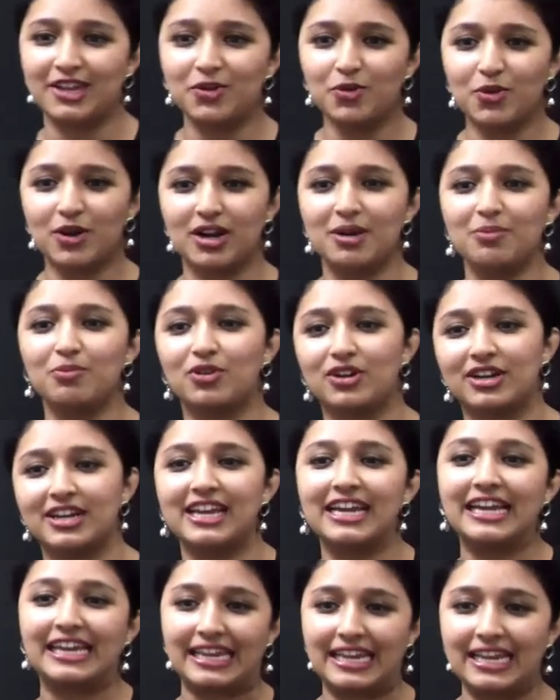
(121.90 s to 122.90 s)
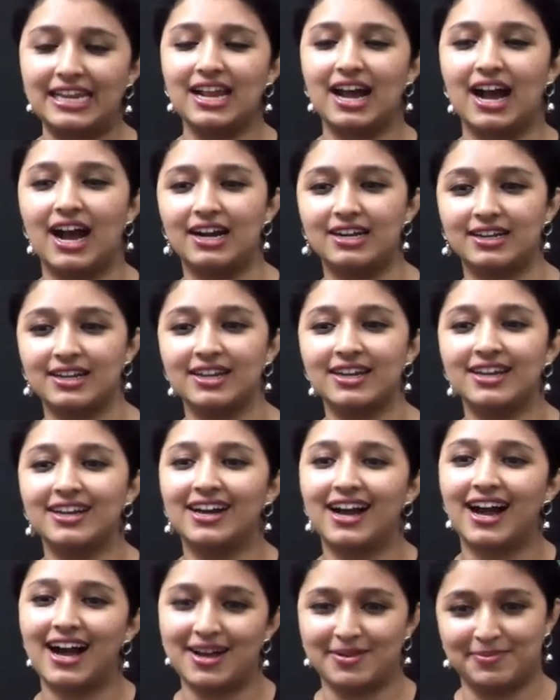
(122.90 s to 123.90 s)
Noodle, mutta, green heart,
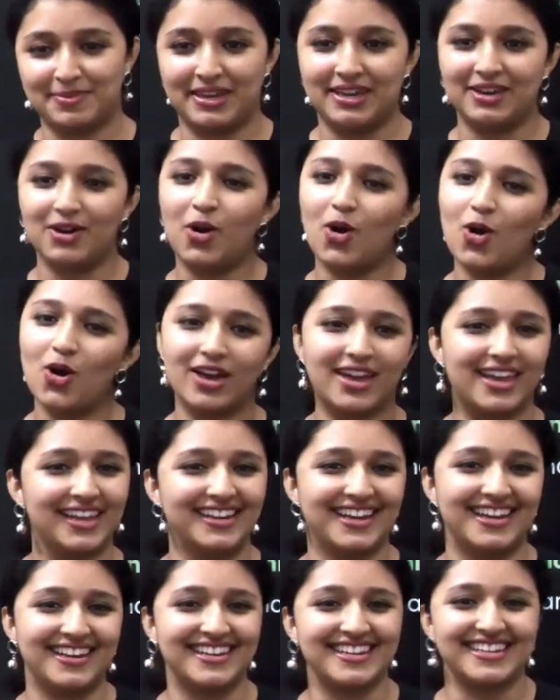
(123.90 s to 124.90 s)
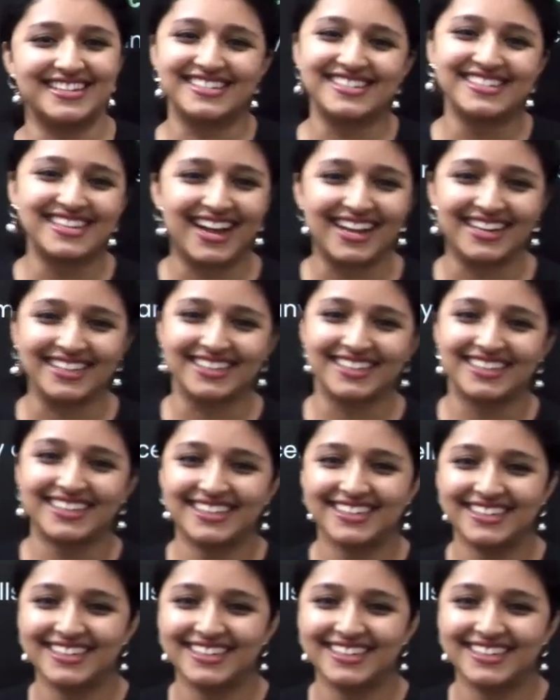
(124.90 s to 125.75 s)
army. Okay, Naresh. Done.